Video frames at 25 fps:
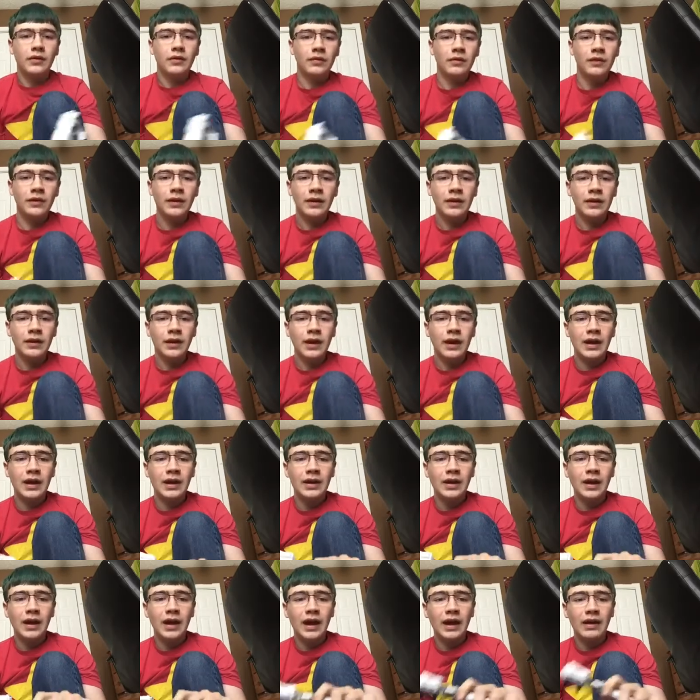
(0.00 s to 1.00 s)
See,
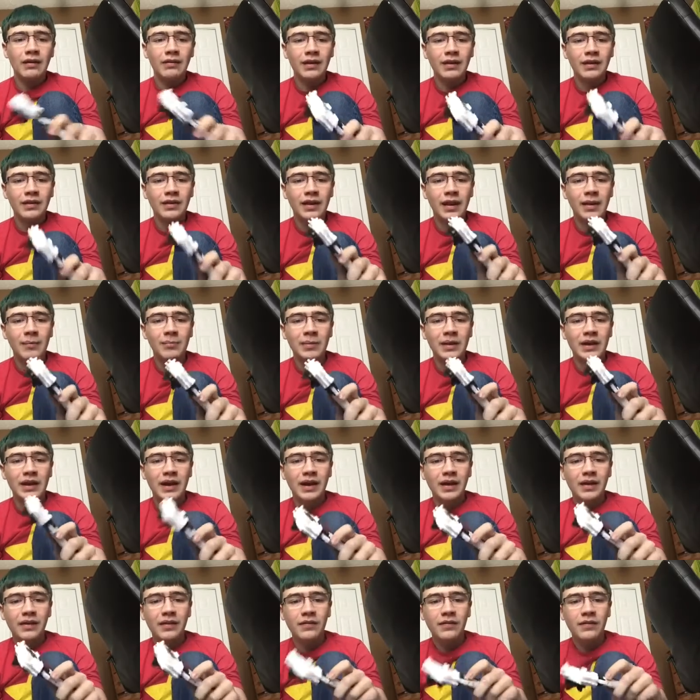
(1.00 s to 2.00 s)
and I like that
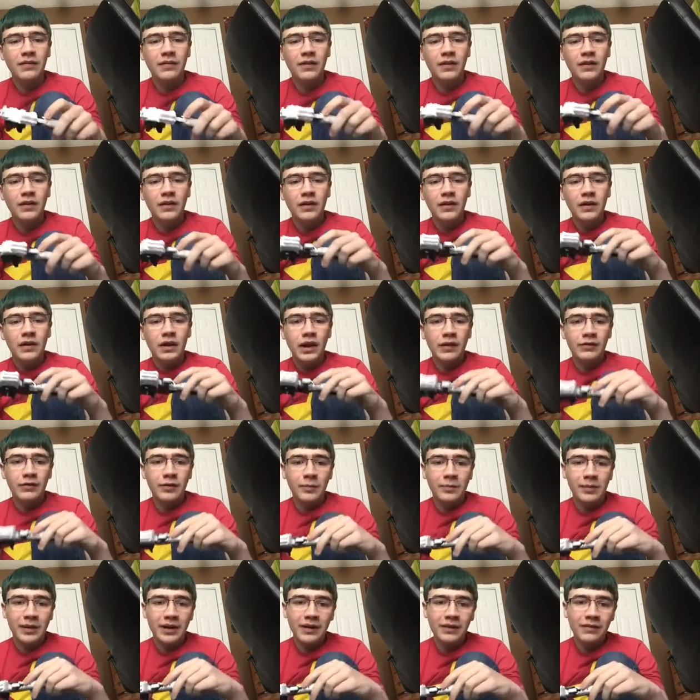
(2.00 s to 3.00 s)
because if
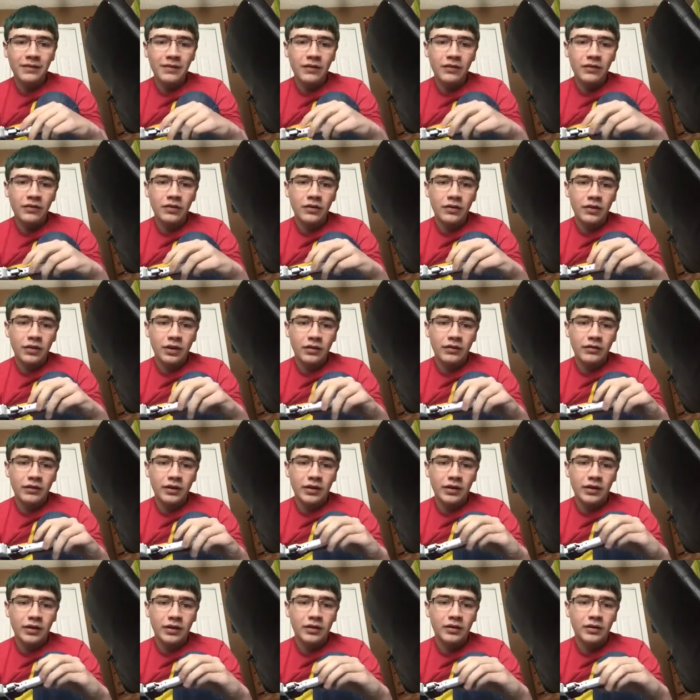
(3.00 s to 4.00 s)
you're paying attention
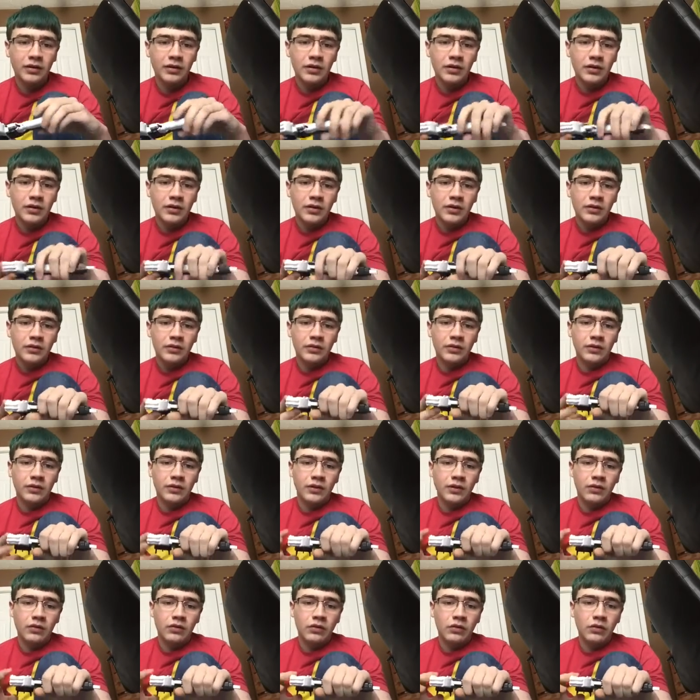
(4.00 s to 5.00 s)
earlier during
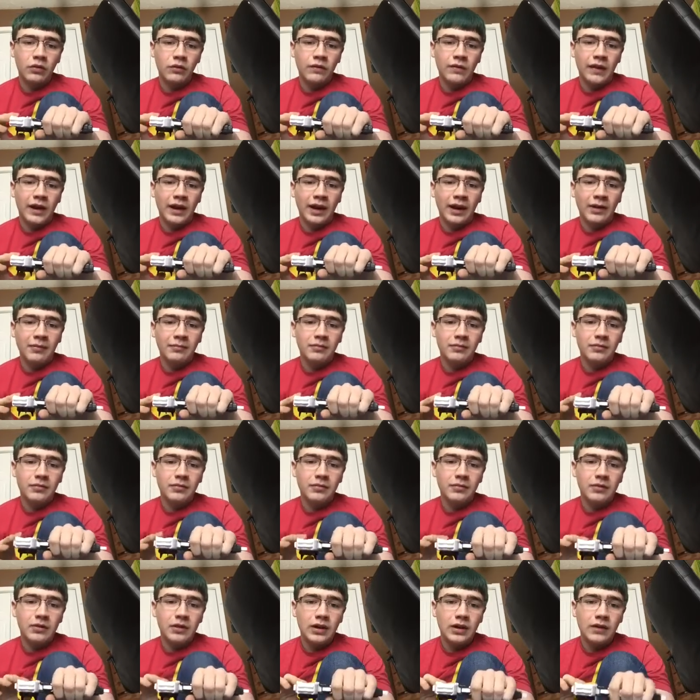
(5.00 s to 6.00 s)
the shoe setup,
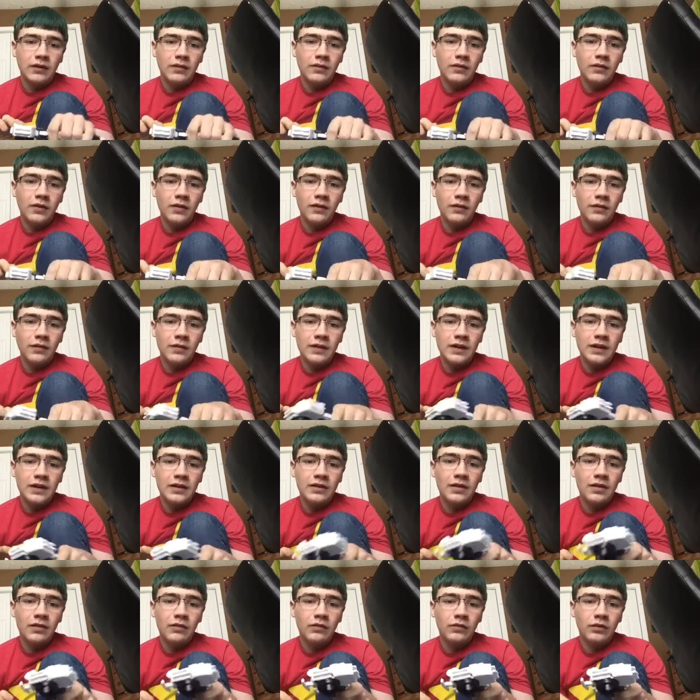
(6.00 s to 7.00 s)
you could just see
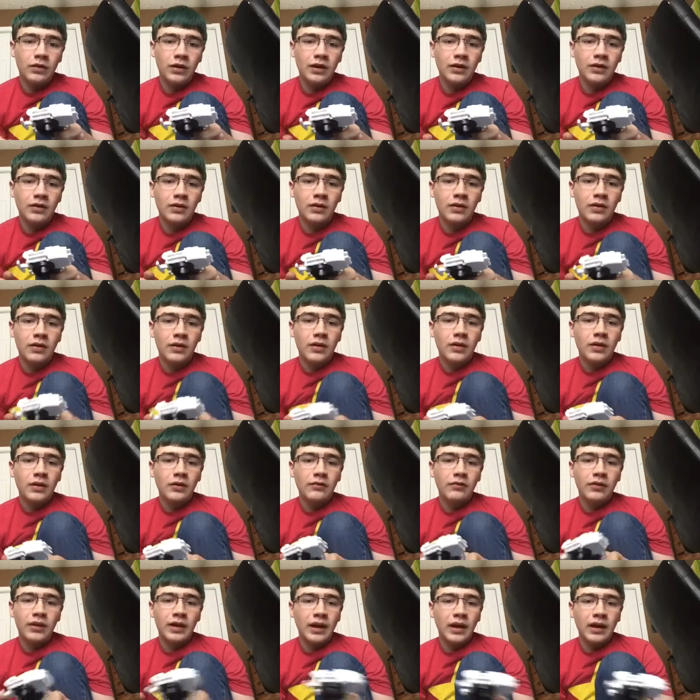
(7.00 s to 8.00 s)
the string
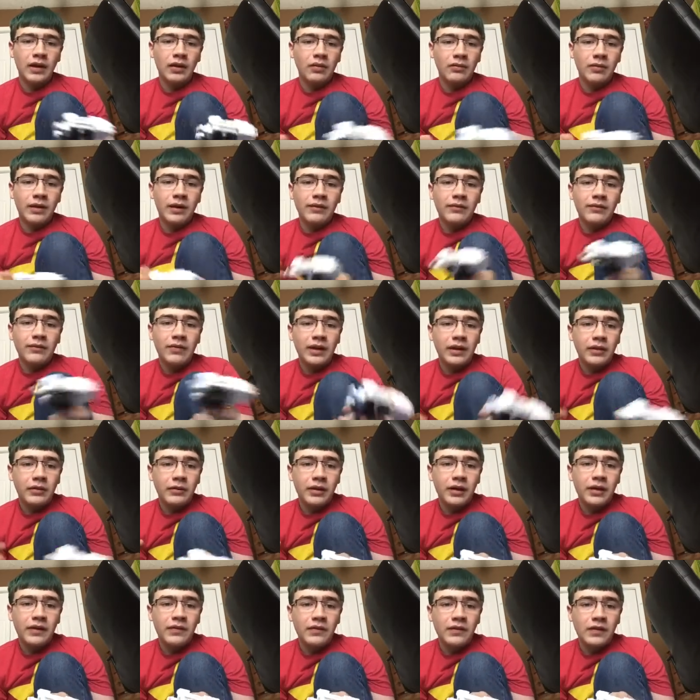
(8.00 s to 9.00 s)
flinging around like
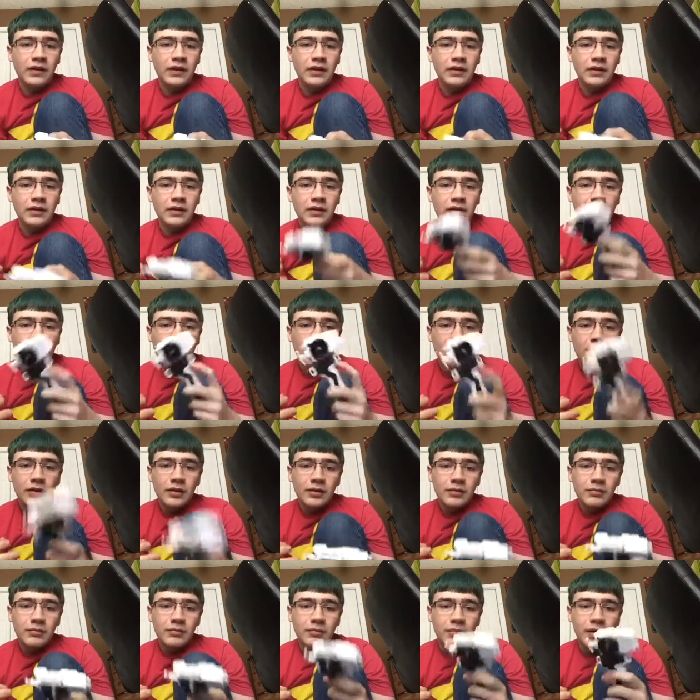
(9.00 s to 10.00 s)
crazy.
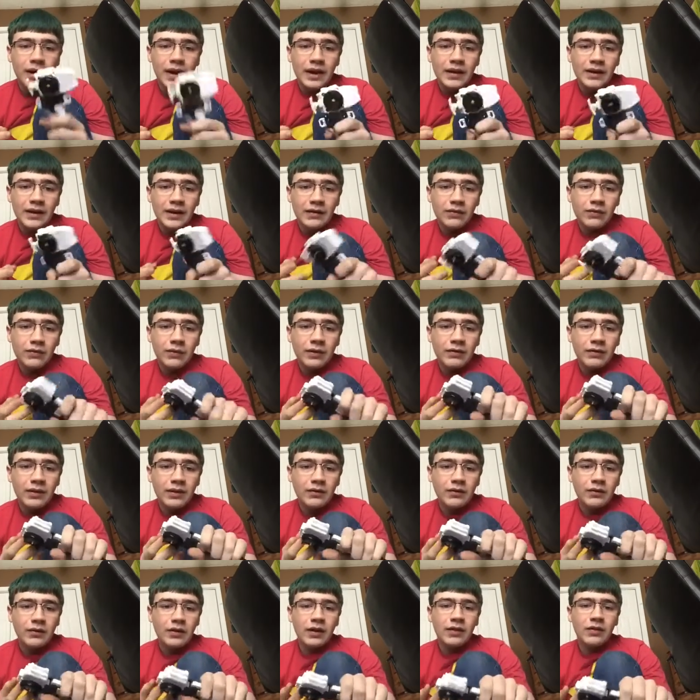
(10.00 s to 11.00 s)
And that's why I like
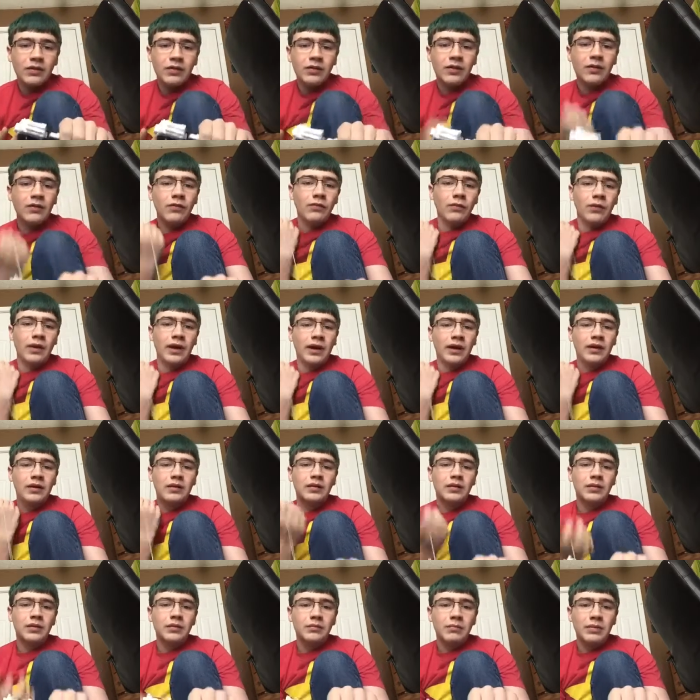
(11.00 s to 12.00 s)
doing it this way,
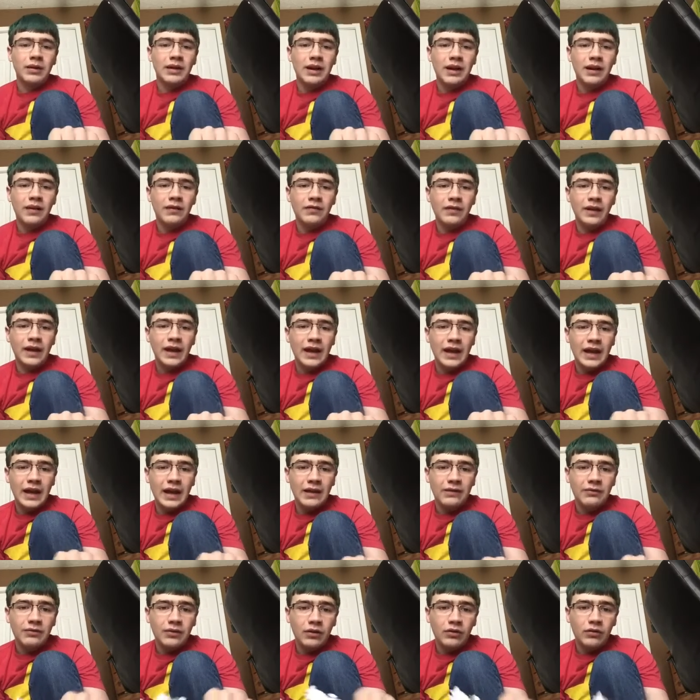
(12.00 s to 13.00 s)
because I
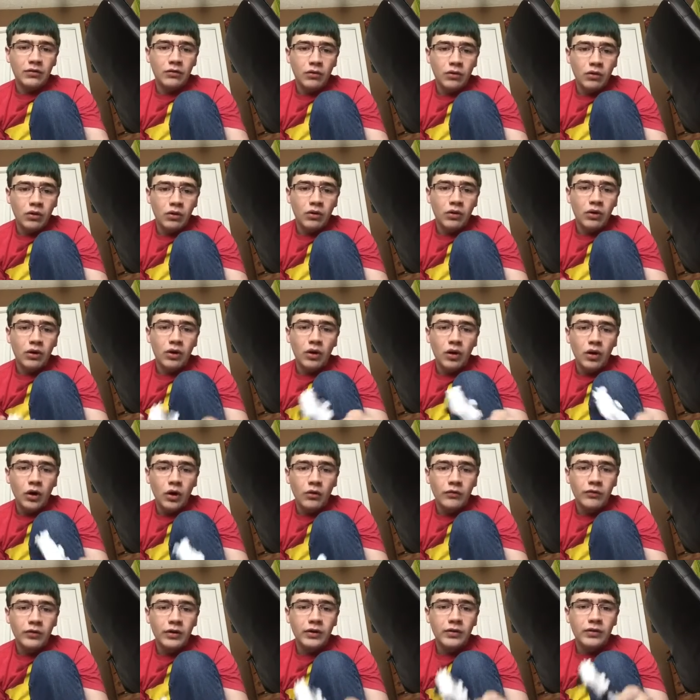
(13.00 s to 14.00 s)
have control
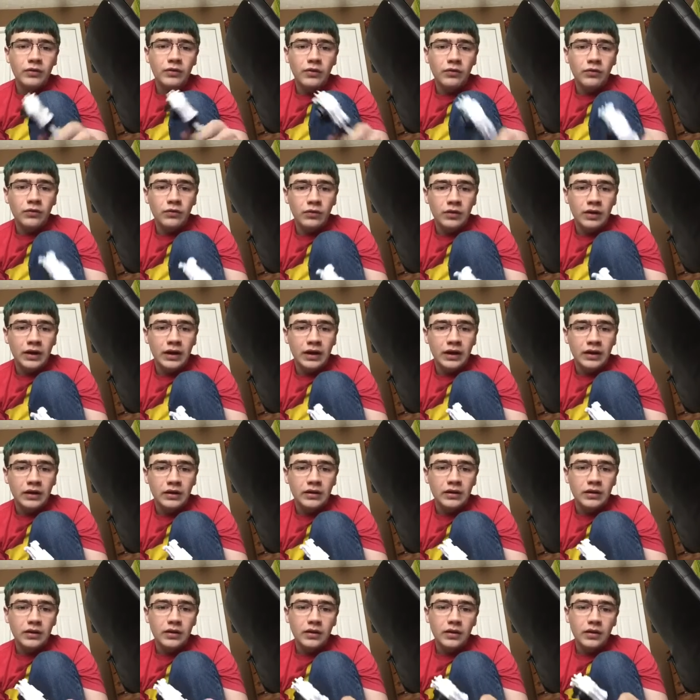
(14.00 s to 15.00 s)
over the string.